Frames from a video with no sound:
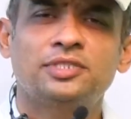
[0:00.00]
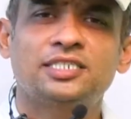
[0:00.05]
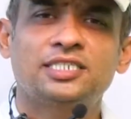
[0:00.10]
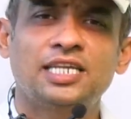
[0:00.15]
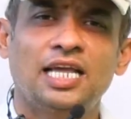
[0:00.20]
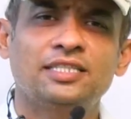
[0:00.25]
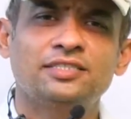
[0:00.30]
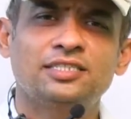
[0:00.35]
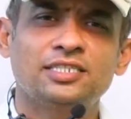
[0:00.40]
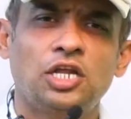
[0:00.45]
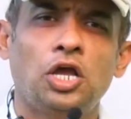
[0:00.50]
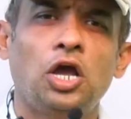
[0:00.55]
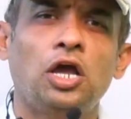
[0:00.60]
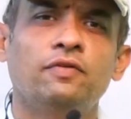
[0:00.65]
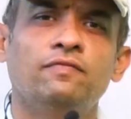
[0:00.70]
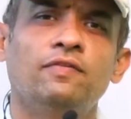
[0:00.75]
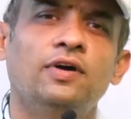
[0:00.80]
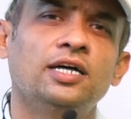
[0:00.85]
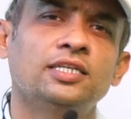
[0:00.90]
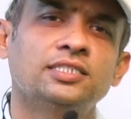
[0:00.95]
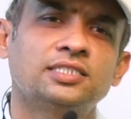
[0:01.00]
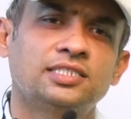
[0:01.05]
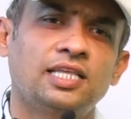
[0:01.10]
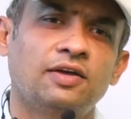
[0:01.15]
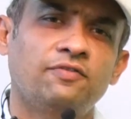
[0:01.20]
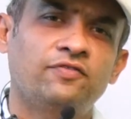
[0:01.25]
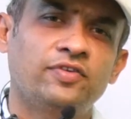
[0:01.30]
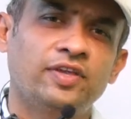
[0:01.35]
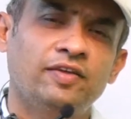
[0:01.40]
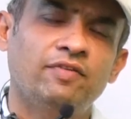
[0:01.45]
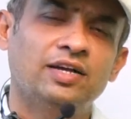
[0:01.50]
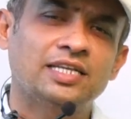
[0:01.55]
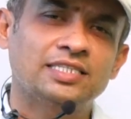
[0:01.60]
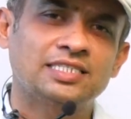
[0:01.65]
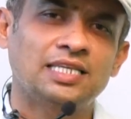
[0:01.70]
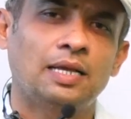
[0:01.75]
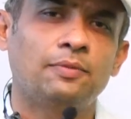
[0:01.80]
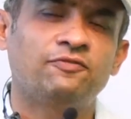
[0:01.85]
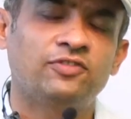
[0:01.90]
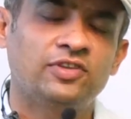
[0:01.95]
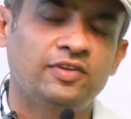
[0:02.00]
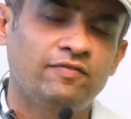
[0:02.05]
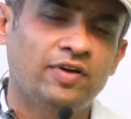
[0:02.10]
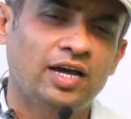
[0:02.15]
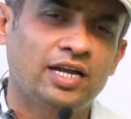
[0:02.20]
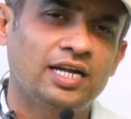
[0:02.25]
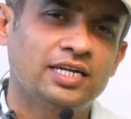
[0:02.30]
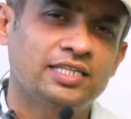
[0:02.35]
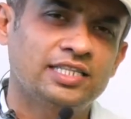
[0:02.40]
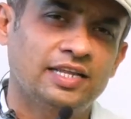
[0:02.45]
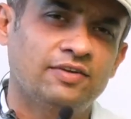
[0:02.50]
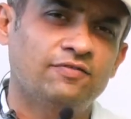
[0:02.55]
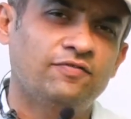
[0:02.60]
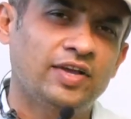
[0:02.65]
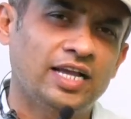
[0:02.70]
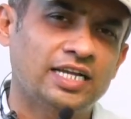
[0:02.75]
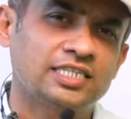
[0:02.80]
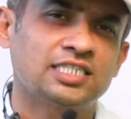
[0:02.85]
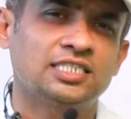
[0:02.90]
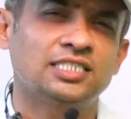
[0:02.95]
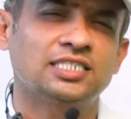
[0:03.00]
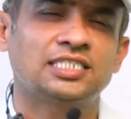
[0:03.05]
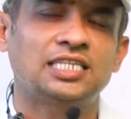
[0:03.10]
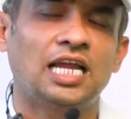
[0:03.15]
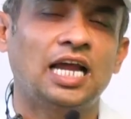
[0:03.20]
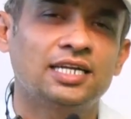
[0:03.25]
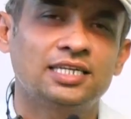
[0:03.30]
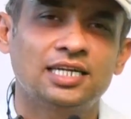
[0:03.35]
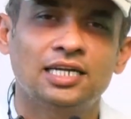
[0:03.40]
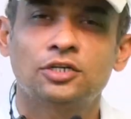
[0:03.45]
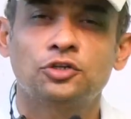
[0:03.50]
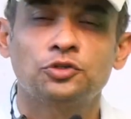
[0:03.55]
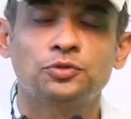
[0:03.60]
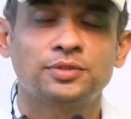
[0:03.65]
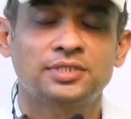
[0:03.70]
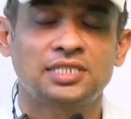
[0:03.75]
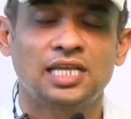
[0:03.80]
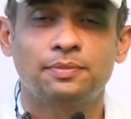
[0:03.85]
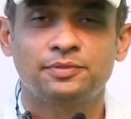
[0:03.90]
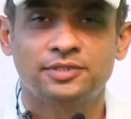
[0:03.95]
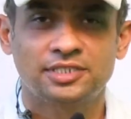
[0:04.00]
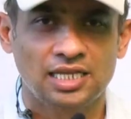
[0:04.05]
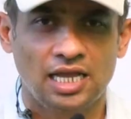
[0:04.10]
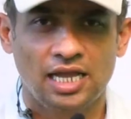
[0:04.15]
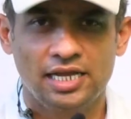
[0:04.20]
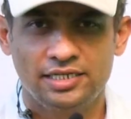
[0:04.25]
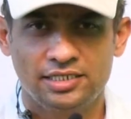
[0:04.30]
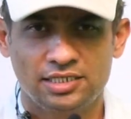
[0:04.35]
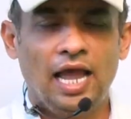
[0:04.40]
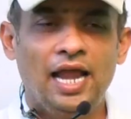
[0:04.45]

10th day onwards, the fever and the infection started to subside.